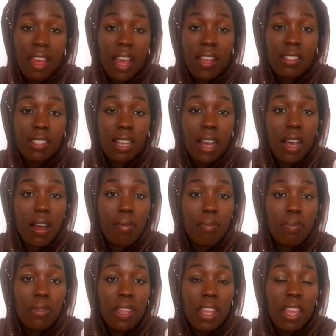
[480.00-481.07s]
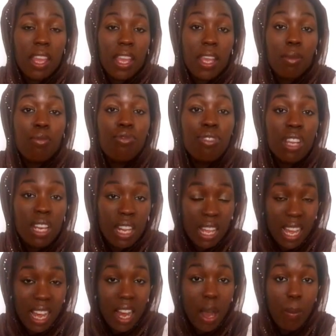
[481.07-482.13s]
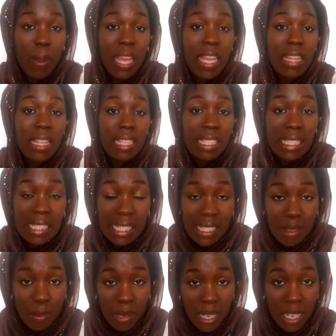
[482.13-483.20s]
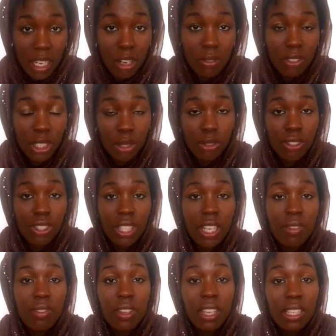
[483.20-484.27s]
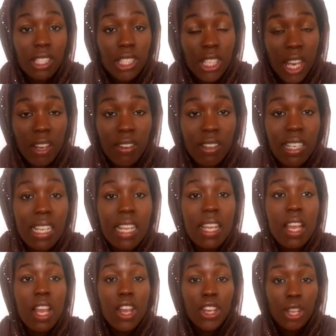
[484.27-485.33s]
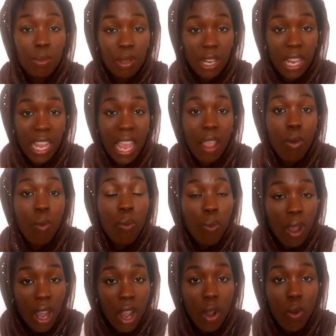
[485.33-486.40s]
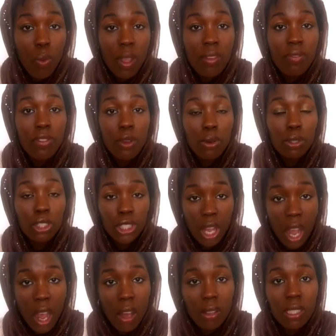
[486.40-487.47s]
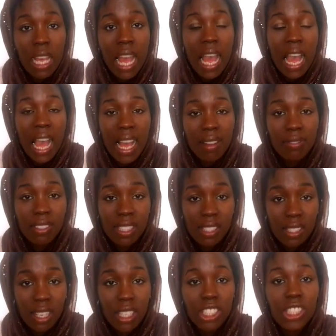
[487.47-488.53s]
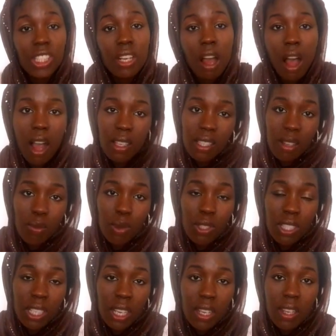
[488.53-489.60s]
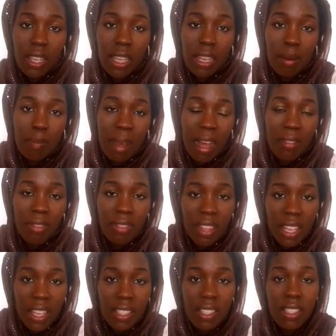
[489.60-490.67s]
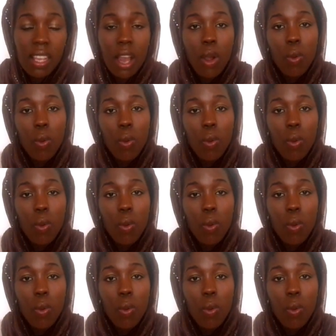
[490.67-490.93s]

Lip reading: that can really help in the disciplining of children. If you can generally communicate well with your child, have discussion, ask them what do they think about this,